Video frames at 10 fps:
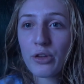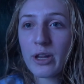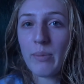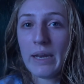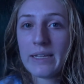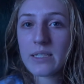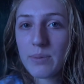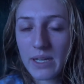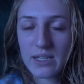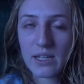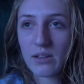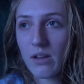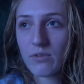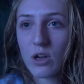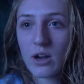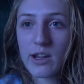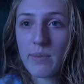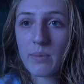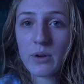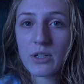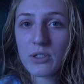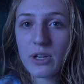30 minutes because I love talking about books,